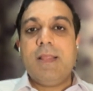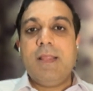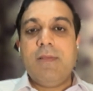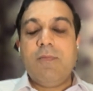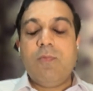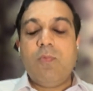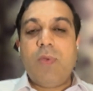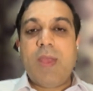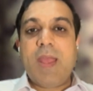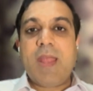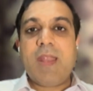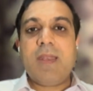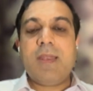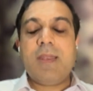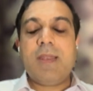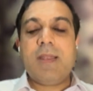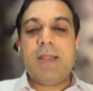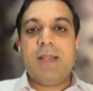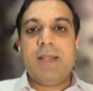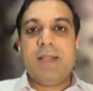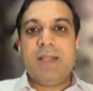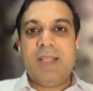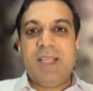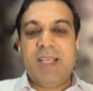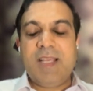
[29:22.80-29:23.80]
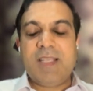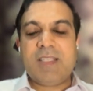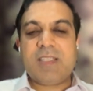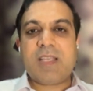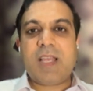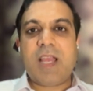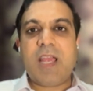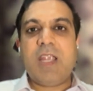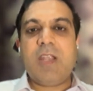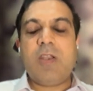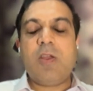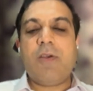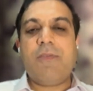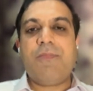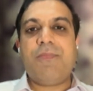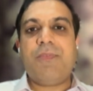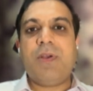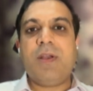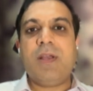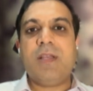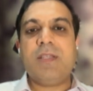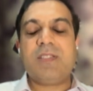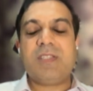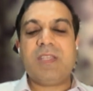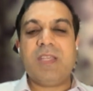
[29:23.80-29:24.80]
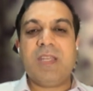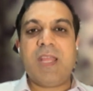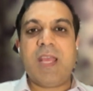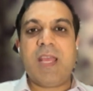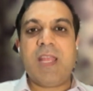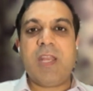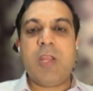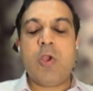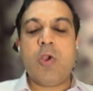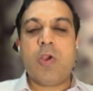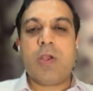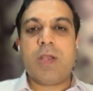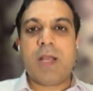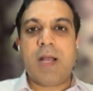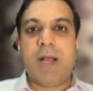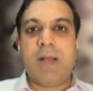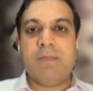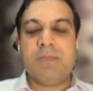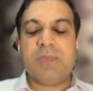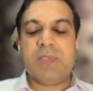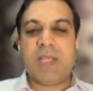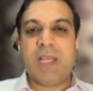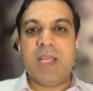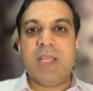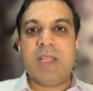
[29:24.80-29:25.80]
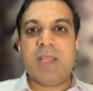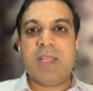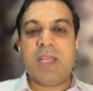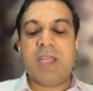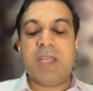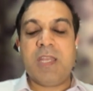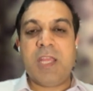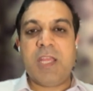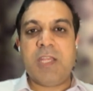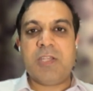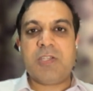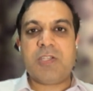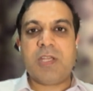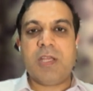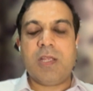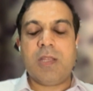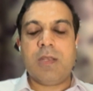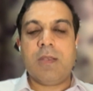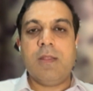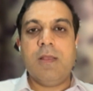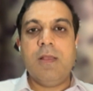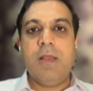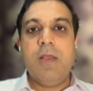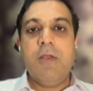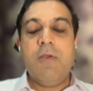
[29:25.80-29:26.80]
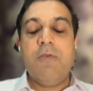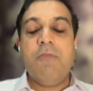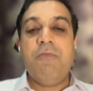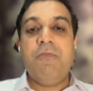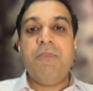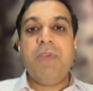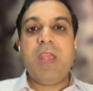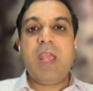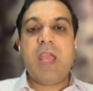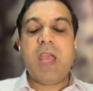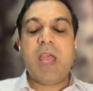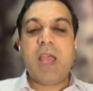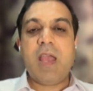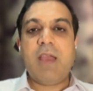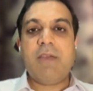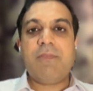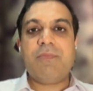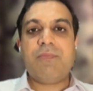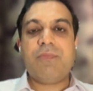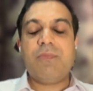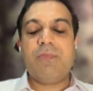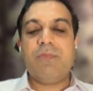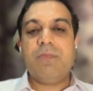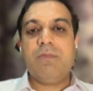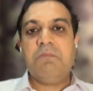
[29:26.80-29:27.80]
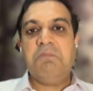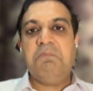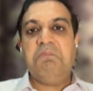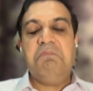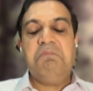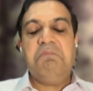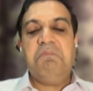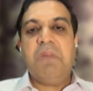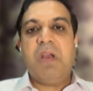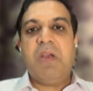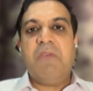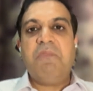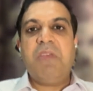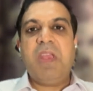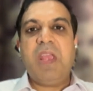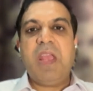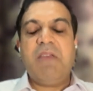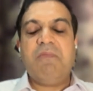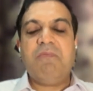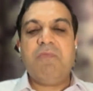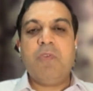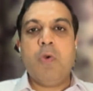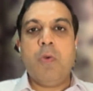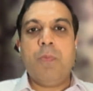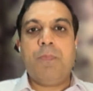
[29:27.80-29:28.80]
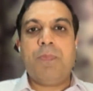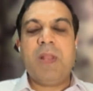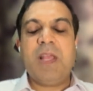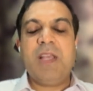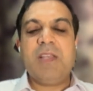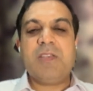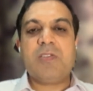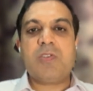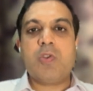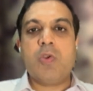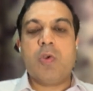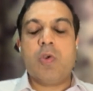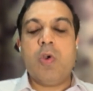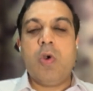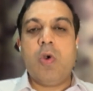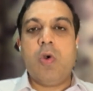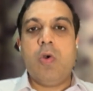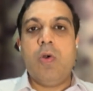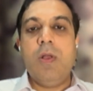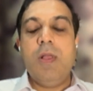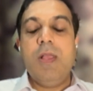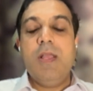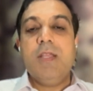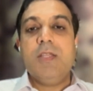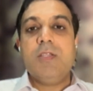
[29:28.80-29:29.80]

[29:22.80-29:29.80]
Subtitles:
when this kind of a scenario comes in the nation, we have no place to go.